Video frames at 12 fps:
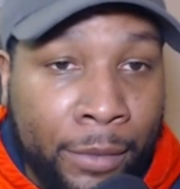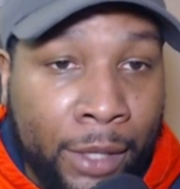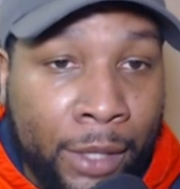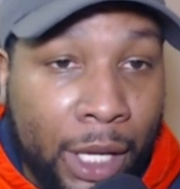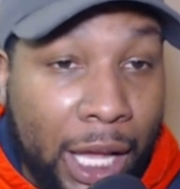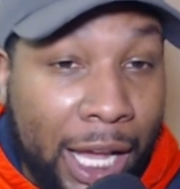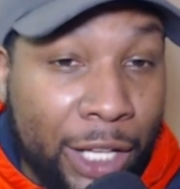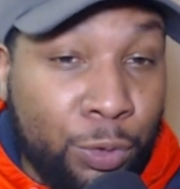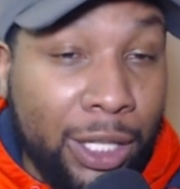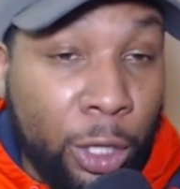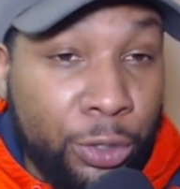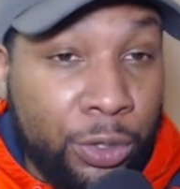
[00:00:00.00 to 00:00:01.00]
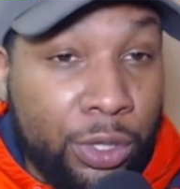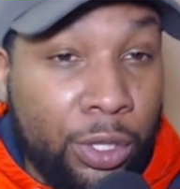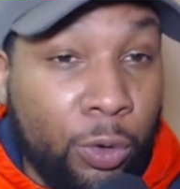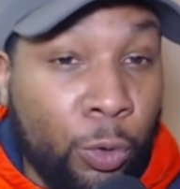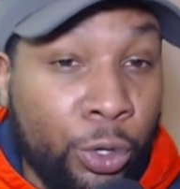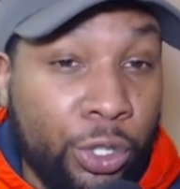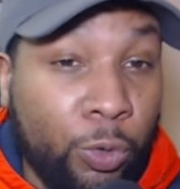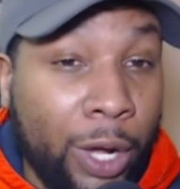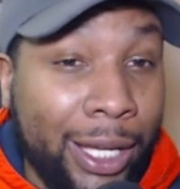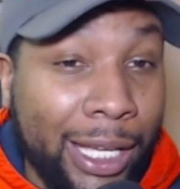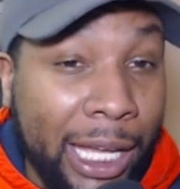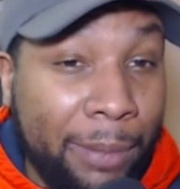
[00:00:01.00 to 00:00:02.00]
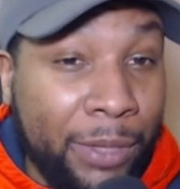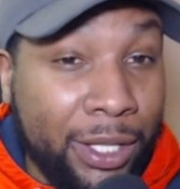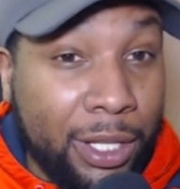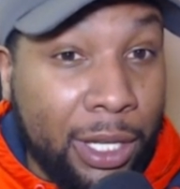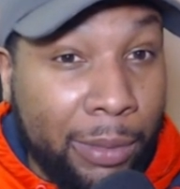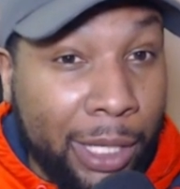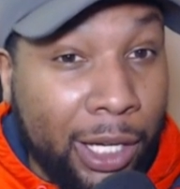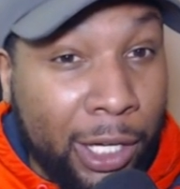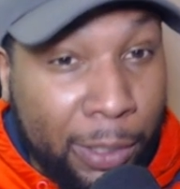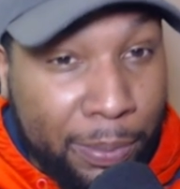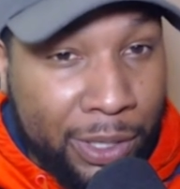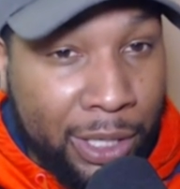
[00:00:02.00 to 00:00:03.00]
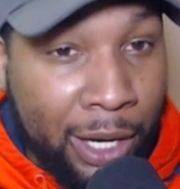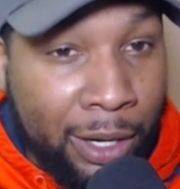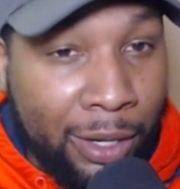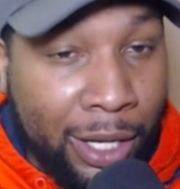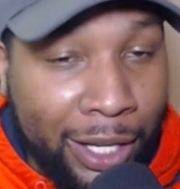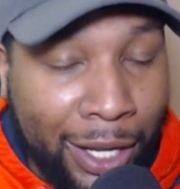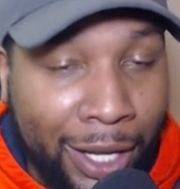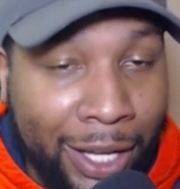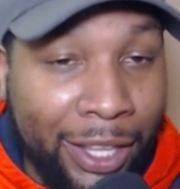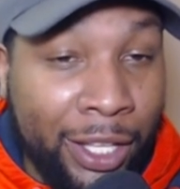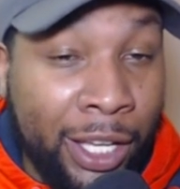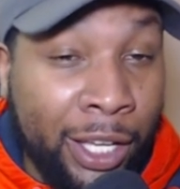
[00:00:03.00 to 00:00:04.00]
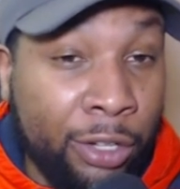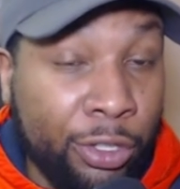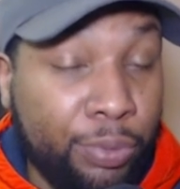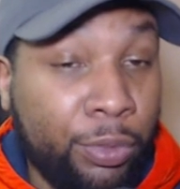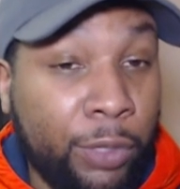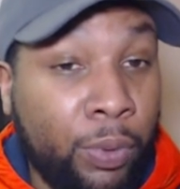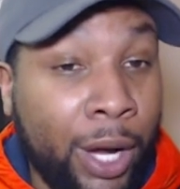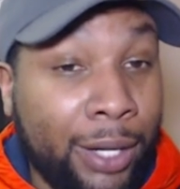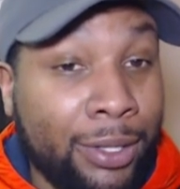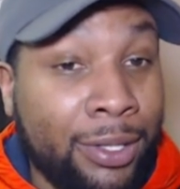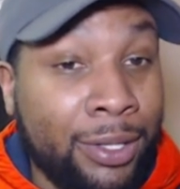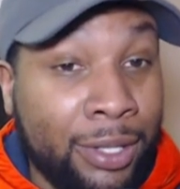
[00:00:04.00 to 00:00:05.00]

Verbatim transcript: As we get closer to the orange and white game this coming up Saturday and the end of spring practices,